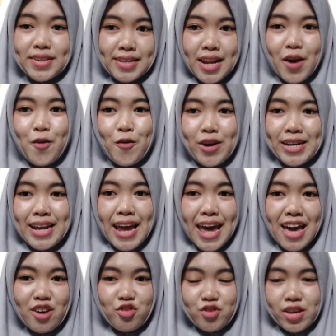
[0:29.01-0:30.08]
that one
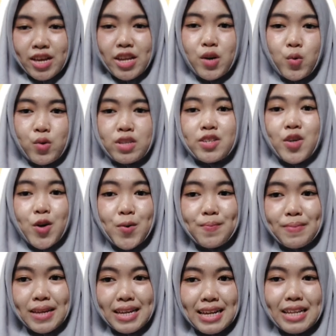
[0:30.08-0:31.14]
action was
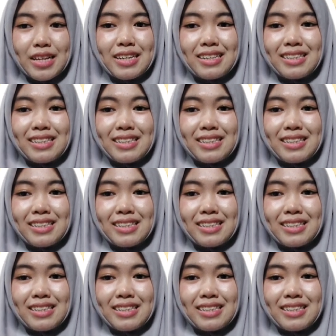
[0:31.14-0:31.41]
completed